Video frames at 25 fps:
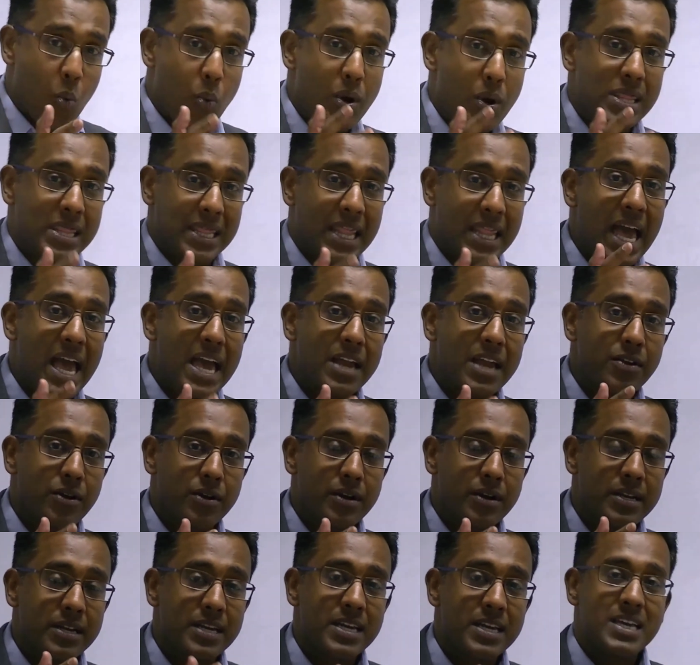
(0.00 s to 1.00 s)
land on
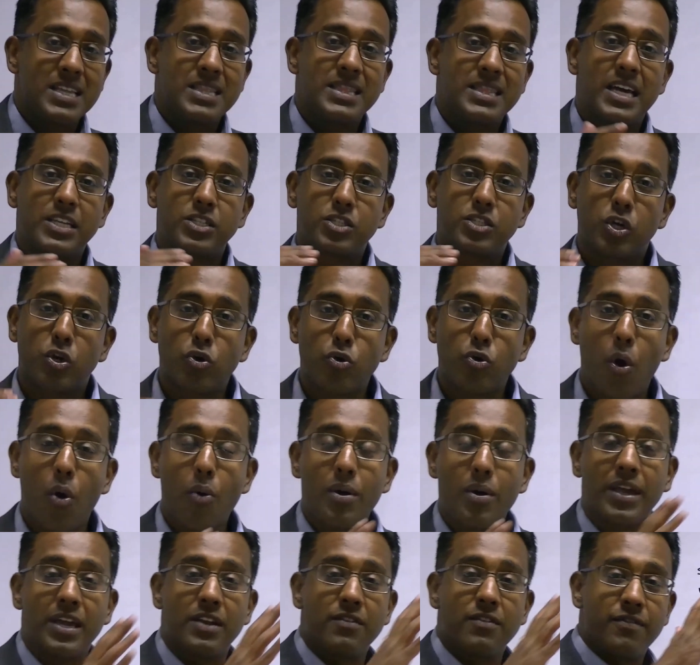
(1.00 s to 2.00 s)
it that's
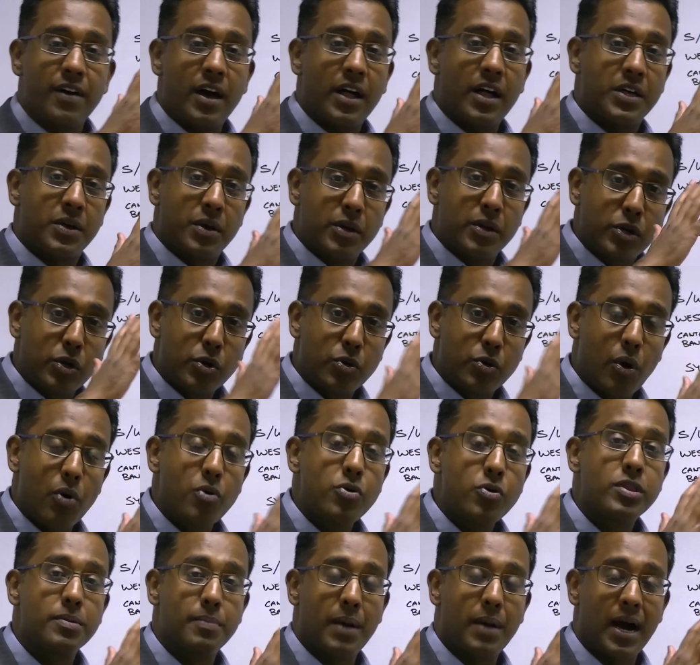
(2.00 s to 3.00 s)
growing in value in
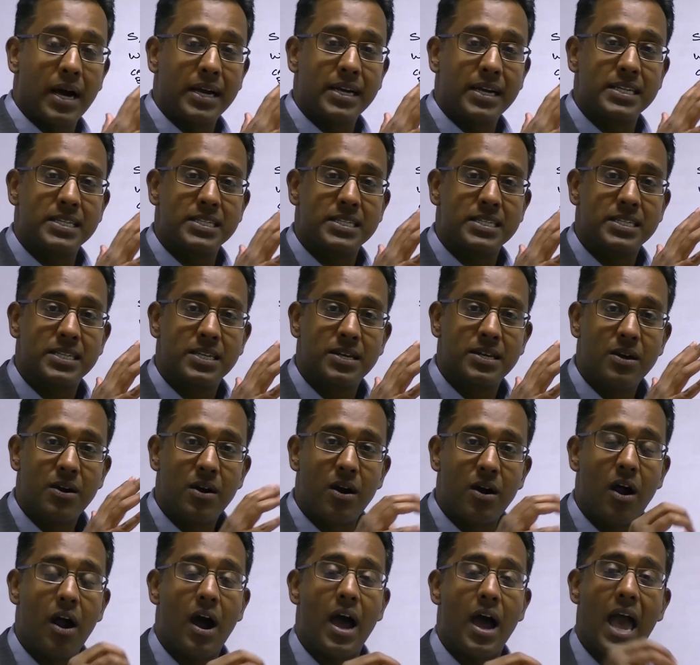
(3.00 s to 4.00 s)
growth markets.
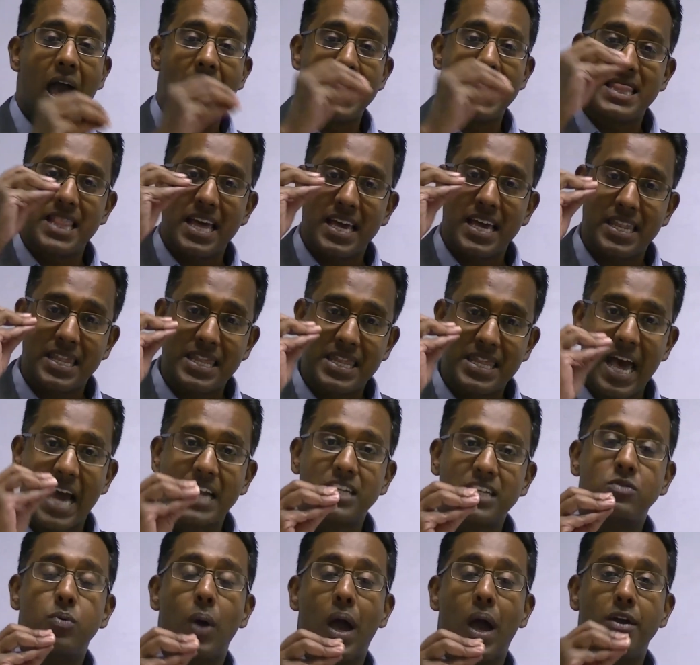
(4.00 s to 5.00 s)
All right, and then
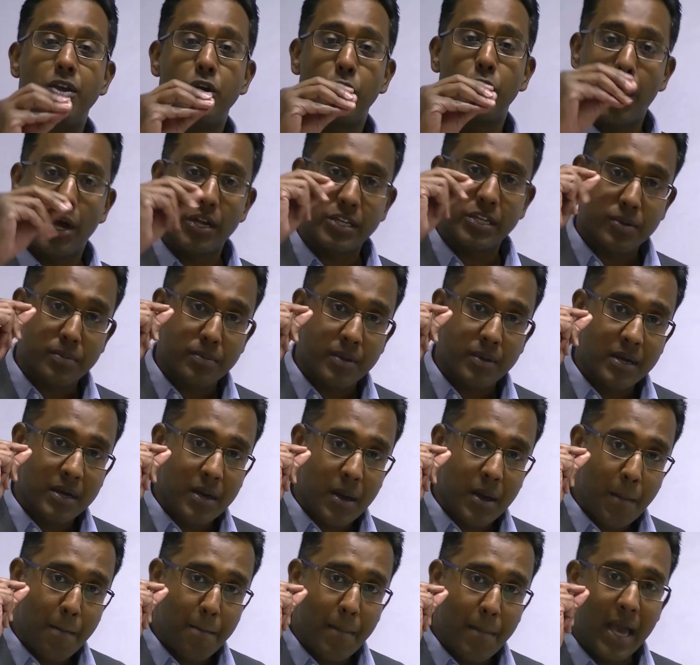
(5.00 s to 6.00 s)
that's how you're going to
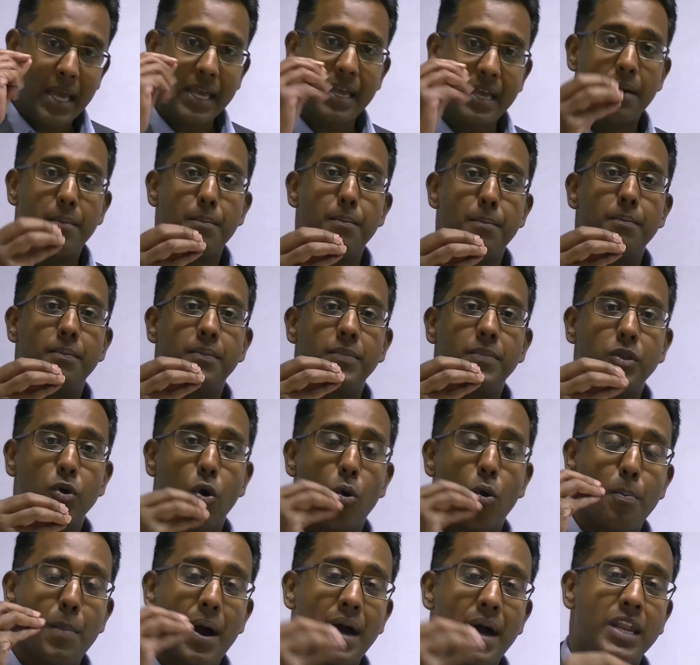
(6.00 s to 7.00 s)
make your
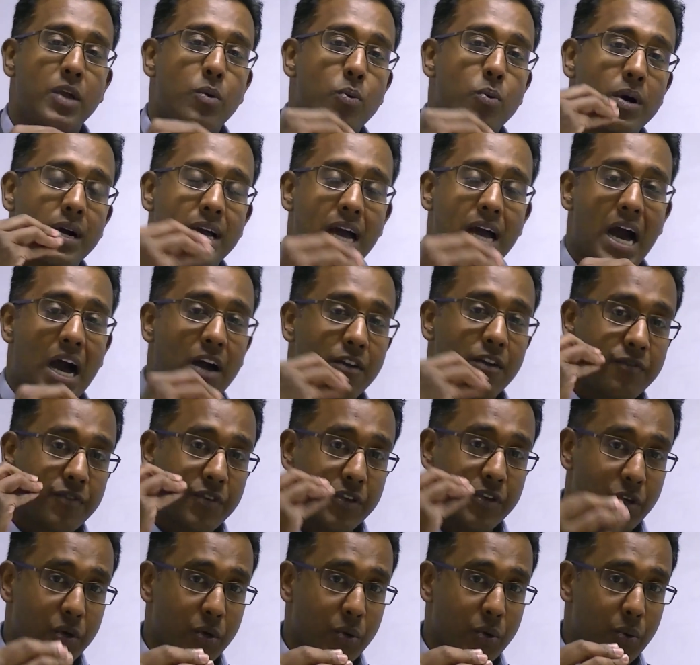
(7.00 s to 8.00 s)
money work hard for
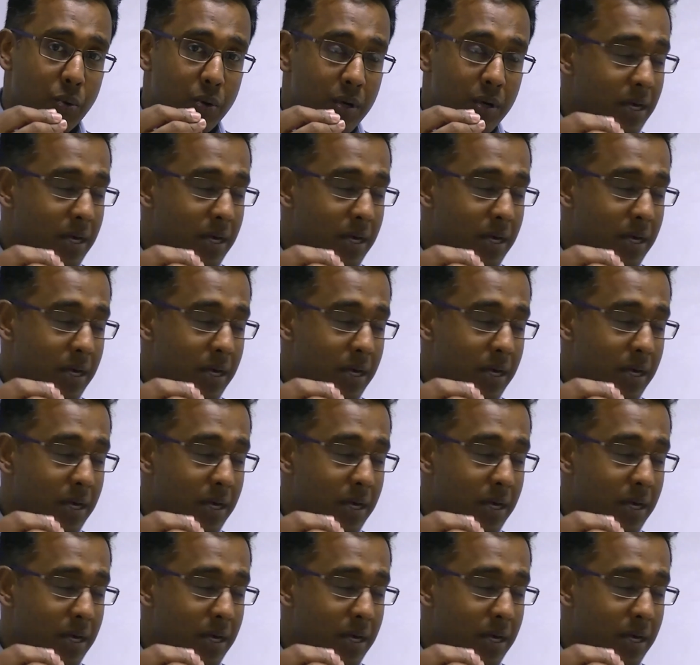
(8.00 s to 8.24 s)
you.